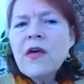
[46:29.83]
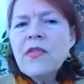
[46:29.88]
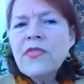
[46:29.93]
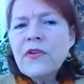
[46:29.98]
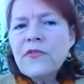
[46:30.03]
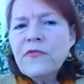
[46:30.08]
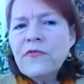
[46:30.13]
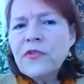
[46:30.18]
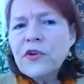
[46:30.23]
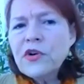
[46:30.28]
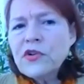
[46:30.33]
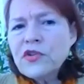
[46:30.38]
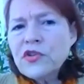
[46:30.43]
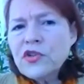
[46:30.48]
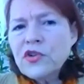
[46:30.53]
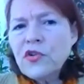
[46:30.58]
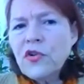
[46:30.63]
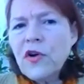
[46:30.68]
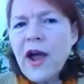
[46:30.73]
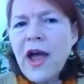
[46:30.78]
The
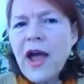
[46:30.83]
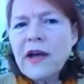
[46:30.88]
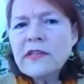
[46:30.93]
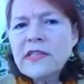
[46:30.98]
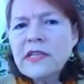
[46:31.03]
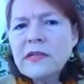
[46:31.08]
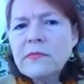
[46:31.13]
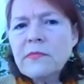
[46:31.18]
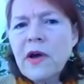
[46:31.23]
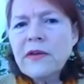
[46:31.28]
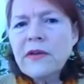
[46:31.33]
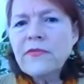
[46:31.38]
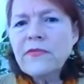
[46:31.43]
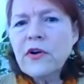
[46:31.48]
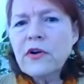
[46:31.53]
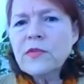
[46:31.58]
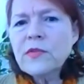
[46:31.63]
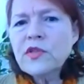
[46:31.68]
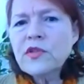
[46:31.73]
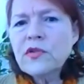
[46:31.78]
first cracks in my
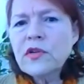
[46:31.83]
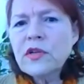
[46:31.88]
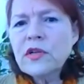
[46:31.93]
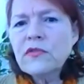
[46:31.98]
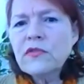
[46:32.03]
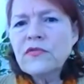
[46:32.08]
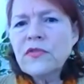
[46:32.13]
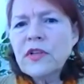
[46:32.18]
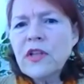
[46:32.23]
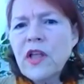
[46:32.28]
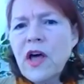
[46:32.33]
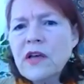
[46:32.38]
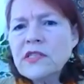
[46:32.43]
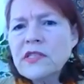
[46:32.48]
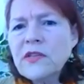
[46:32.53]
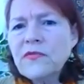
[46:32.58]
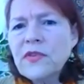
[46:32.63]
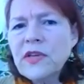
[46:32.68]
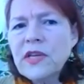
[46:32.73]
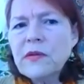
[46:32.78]
pharmaceutical
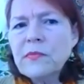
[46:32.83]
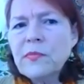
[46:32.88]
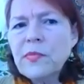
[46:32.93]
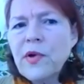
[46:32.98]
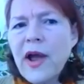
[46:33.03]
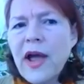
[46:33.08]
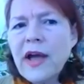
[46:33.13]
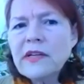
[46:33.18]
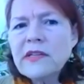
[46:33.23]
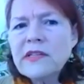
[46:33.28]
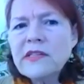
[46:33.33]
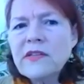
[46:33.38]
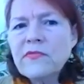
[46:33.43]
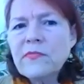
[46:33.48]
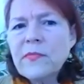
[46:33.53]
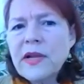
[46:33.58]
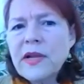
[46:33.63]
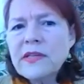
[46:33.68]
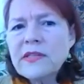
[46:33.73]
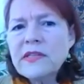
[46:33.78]
philosophy and practice of
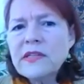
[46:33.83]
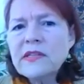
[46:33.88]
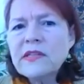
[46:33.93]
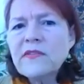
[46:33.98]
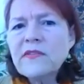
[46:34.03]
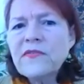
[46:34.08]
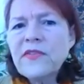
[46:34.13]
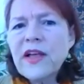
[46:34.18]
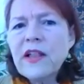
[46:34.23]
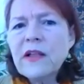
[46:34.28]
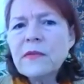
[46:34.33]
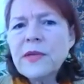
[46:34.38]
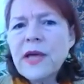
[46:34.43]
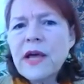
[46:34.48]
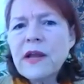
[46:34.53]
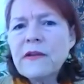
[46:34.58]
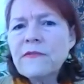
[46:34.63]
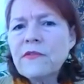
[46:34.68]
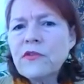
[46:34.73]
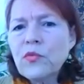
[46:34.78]
medicine developed
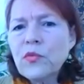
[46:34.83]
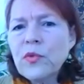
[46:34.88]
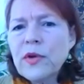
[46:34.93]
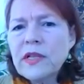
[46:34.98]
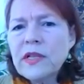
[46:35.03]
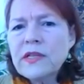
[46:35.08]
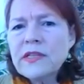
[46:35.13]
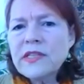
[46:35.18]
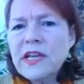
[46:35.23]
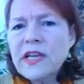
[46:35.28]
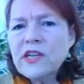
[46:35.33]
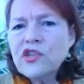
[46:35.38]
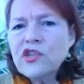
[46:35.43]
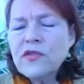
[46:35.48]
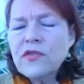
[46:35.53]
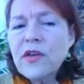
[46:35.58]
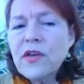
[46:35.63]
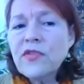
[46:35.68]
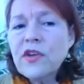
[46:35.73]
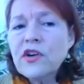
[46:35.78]
out of the
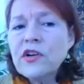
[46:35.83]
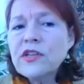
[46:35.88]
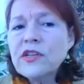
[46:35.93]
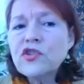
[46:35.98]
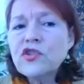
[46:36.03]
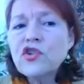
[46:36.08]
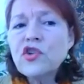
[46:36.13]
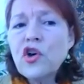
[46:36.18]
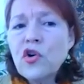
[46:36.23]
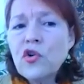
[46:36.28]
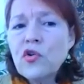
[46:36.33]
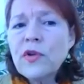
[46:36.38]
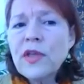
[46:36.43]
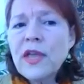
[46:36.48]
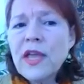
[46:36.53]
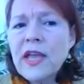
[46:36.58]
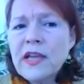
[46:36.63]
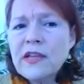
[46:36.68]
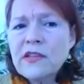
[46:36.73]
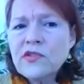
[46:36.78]
realization that there is no
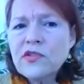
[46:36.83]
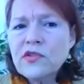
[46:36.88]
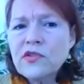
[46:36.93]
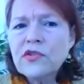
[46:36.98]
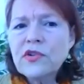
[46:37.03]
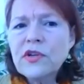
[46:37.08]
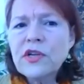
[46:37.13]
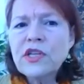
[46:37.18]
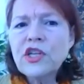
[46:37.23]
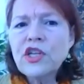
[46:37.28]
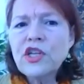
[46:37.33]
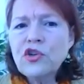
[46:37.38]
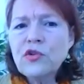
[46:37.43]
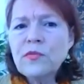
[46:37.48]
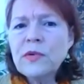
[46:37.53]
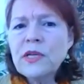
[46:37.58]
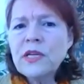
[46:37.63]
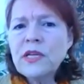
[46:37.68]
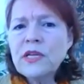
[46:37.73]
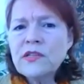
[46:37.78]
cancer in
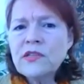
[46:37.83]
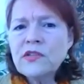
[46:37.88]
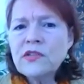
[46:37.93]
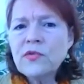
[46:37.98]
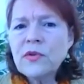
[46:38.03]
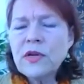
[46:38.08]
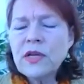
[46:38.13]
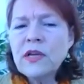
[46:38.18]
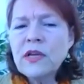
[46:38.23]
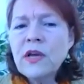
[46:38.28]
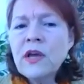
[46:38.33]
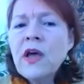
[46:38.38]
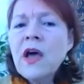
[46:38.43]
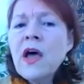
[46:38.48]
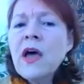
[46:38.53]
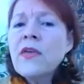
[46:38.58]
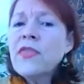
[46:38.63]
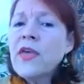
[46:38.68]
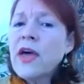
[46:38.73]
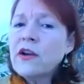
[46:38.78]
human history
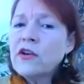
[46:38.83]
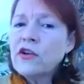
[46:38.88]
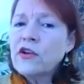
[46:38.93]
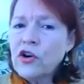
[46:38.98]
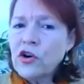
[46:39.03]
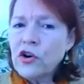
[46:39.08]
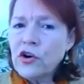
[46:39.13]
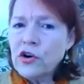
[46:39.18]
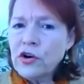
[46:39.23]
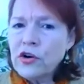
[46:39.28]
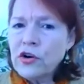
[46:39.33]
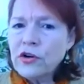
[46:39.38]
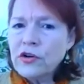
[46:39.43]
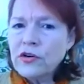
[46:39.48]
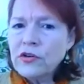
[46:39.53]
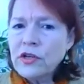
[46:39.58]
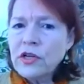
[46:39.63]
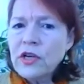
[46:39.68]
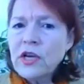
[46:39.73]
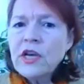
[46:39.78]
that
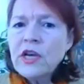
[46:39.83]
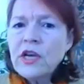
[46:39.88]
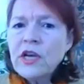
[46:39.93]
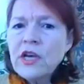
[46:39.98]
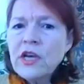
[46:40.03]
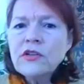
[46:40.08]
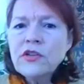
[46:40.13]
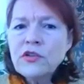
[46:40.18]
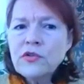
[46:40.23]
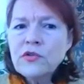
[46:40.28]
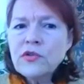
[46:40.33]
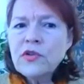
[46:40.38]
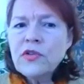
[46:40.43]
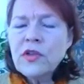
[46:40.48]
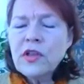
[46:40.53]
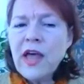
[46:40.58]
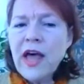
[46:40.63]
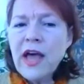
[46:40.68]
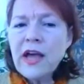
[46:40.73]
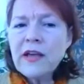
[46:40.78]
occurred due to
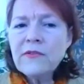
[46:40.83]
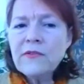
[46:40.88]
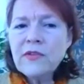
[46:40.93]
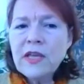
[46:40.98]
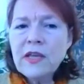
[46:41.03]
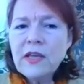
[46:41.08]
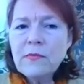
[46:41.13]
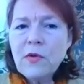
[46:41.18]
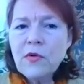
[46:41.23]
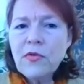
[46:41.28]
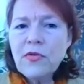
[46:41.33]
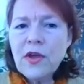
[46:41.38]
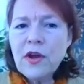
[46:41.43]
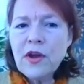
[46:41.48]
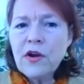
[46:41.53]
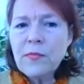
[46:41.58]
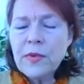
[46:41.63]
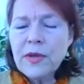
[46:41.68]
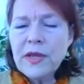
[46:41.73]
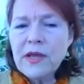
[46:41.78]
the lack of
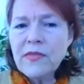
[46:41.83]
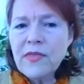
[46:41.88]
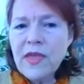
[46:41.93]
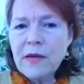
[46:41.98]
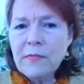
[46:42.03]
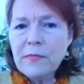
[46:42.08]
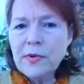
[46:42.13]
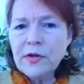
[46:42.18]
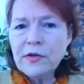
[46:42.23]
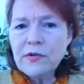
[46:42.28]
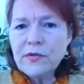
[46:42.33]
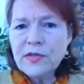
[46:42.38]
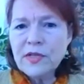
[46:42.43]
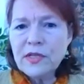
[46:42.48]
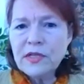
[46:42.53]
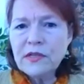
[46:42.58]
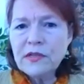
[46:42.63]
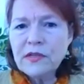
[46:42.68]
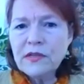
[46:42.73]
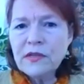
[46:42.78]
chemotherapy in that
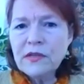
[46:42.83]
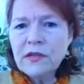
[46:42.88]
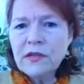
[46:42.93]
person.